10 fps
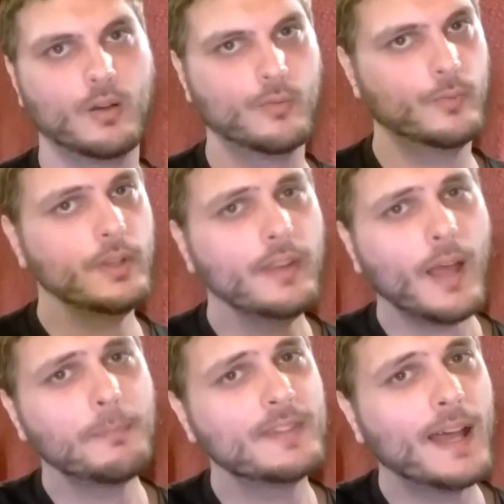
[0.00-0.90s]
are really
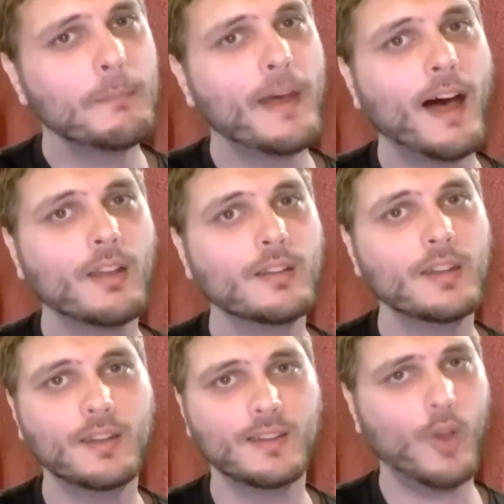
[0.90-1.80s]
upset about
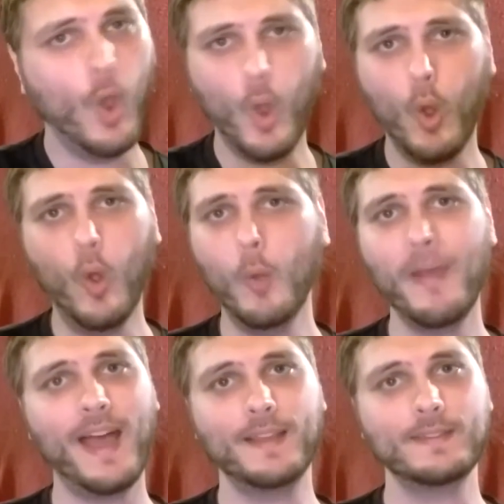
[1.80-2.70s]
in this whole
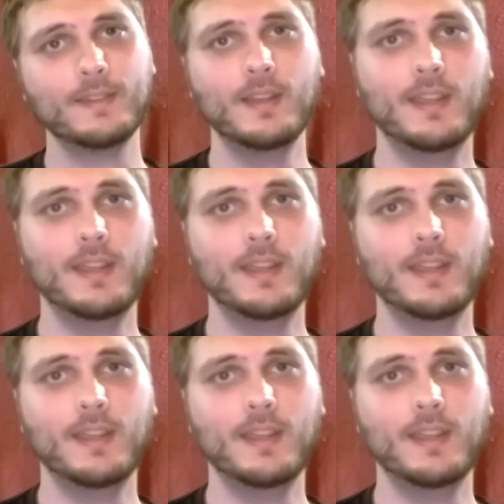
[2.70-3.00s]
mess